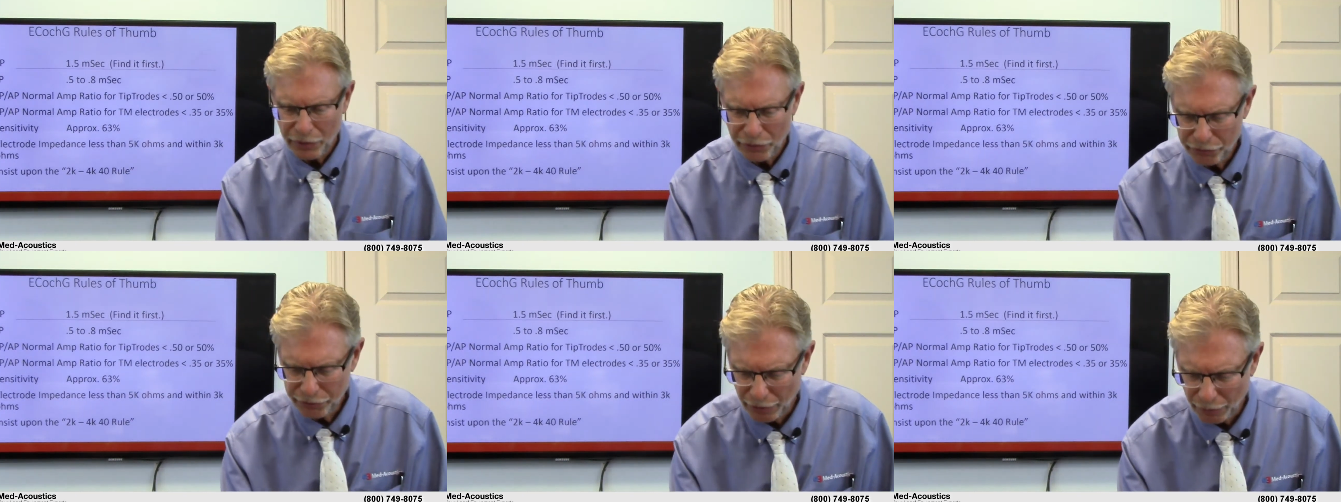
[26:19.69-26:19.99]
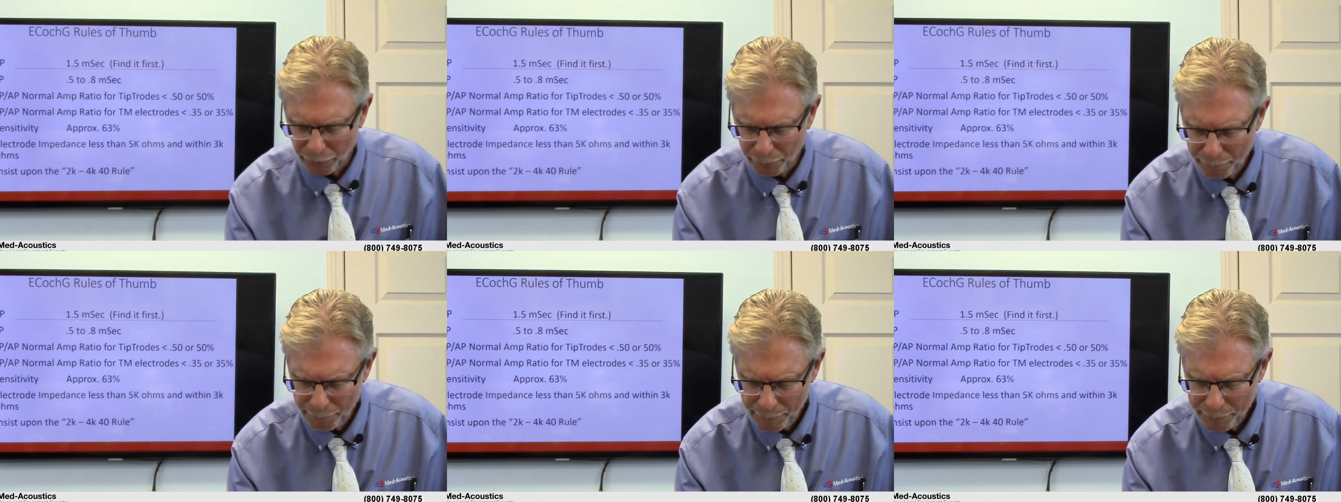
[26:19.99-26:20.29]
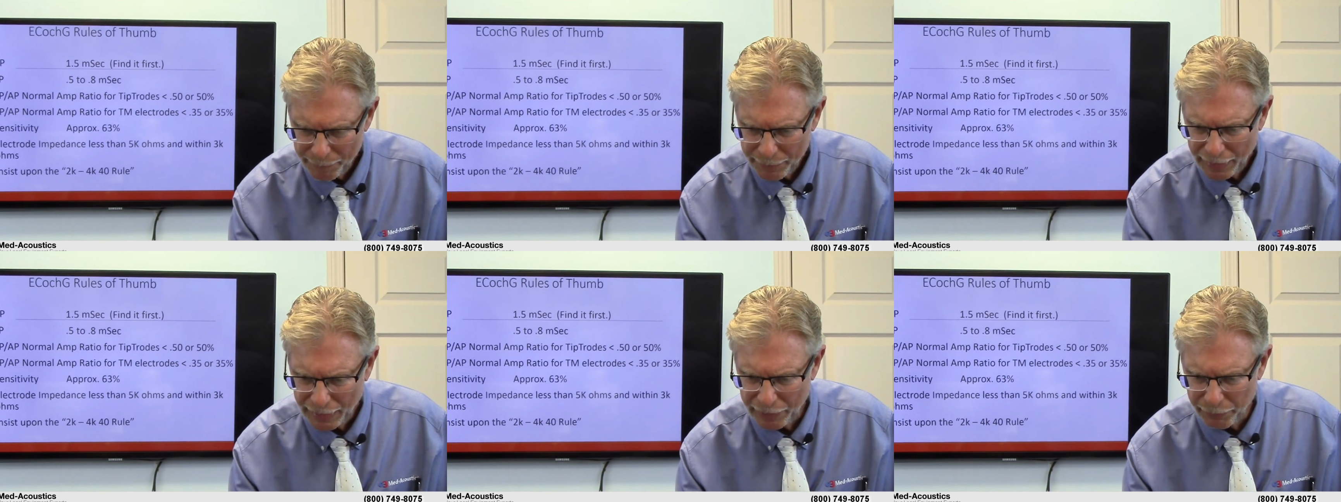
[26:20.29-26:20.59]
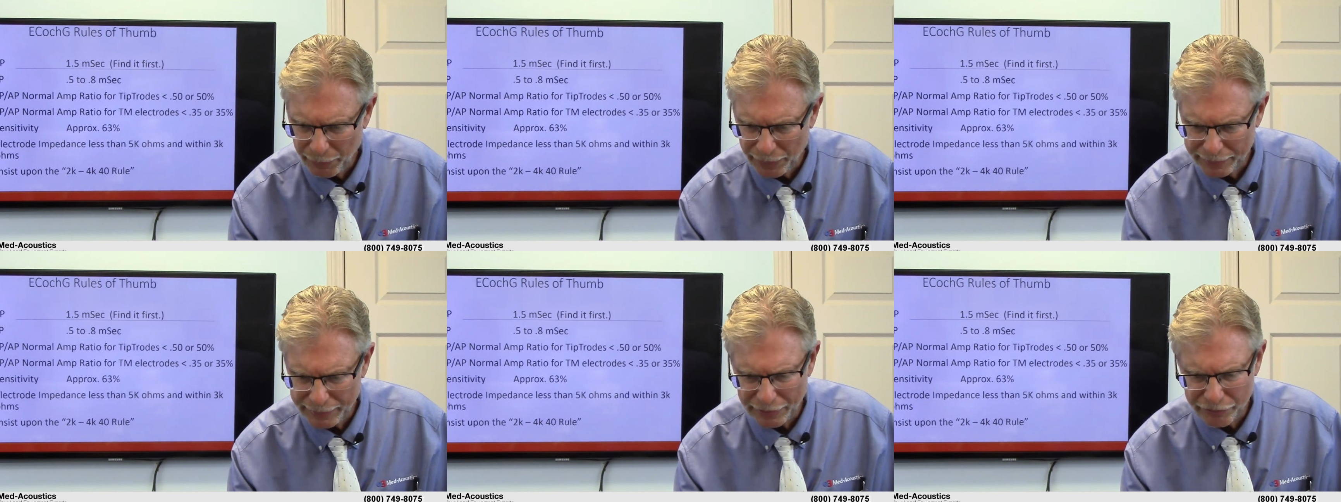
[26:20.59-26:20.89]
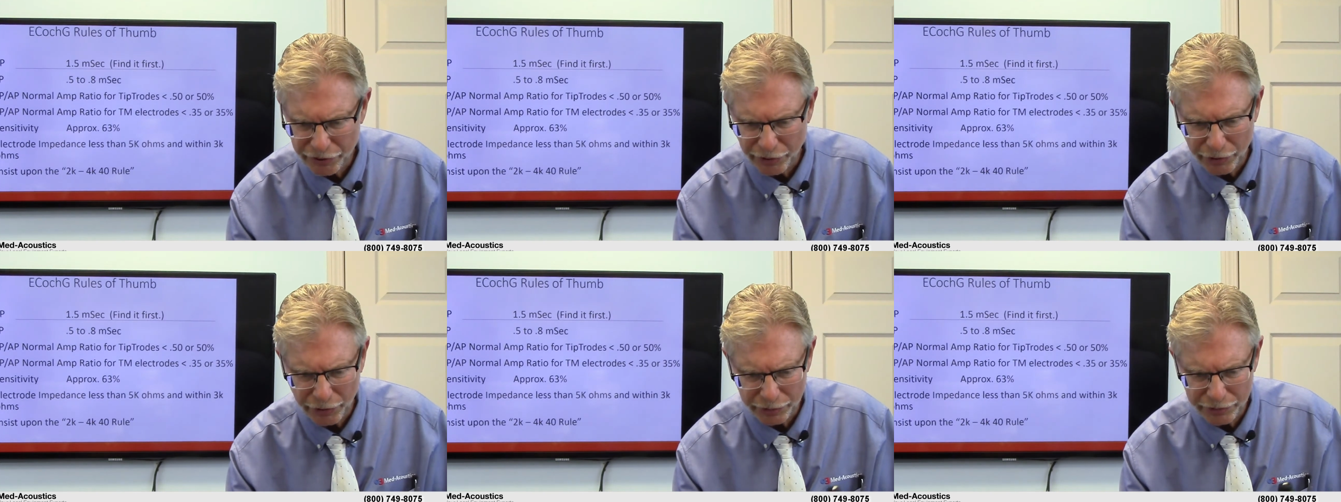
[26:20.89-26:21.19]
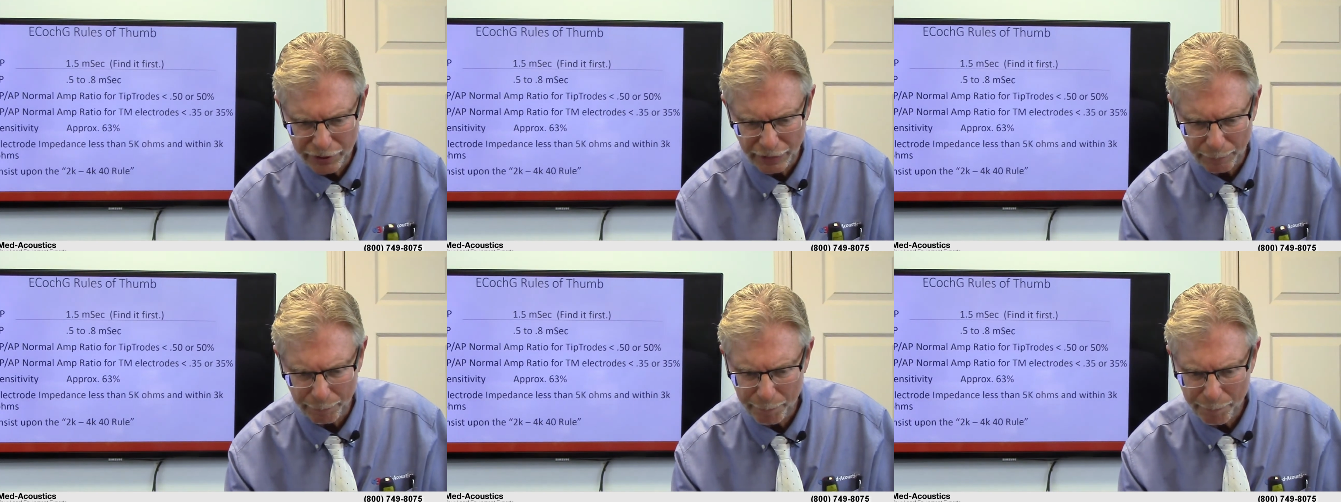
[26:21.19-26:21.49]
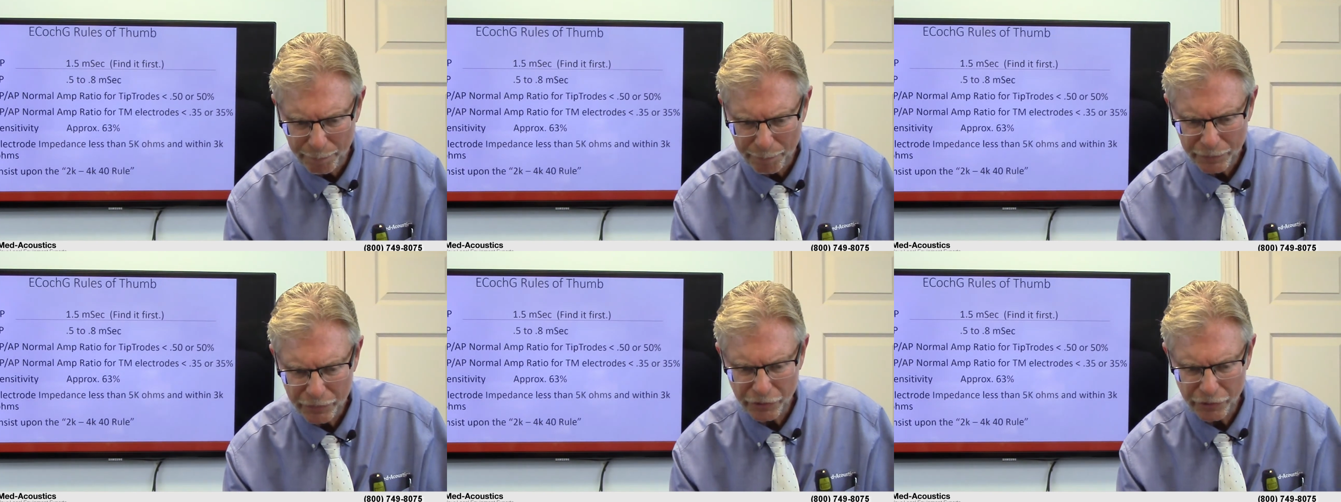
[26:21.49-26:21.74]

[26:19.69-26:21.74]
So anyway, that's a good tip.